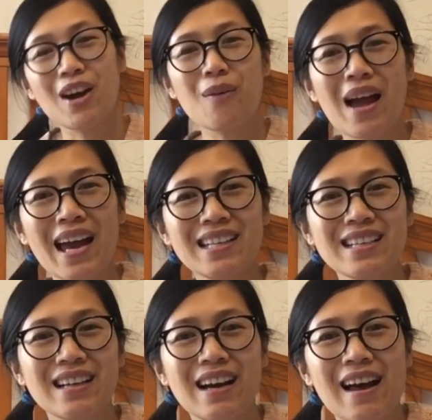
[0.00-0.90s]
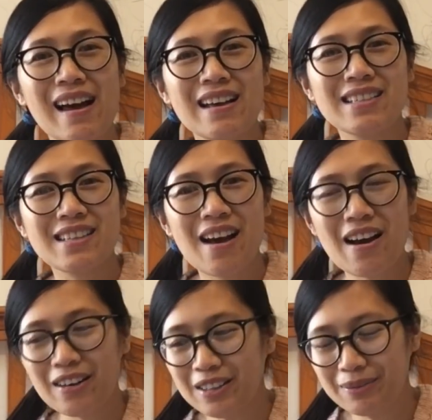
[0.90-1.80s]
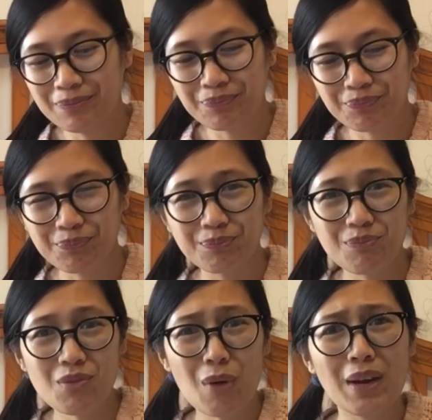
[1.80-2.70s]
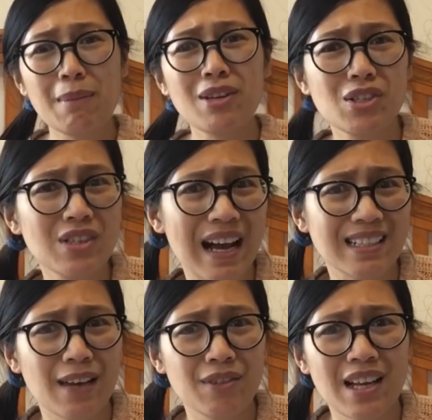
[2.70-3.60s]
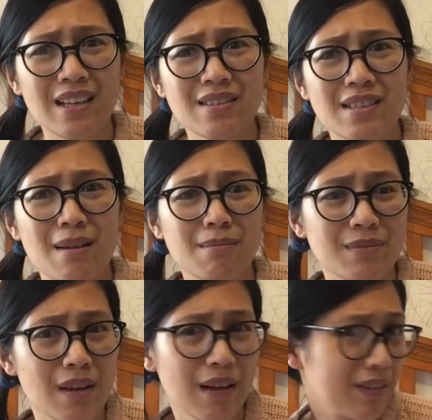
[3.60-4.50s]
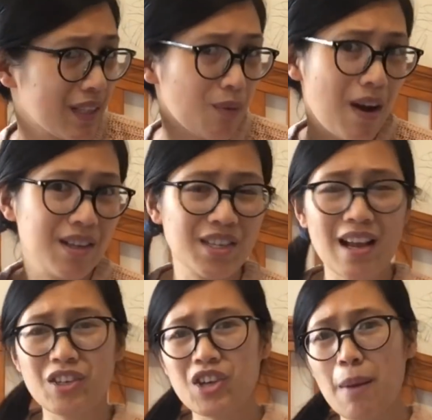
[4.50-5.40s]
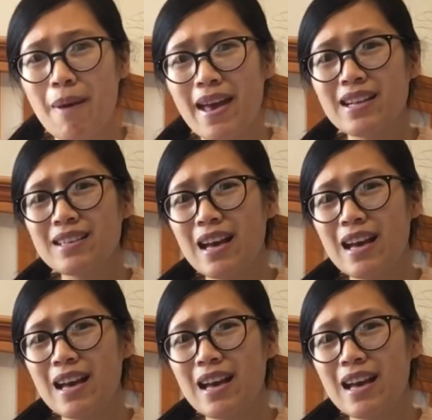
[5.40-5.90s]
Alright, so what about you guys? Have you done some January sale shopping?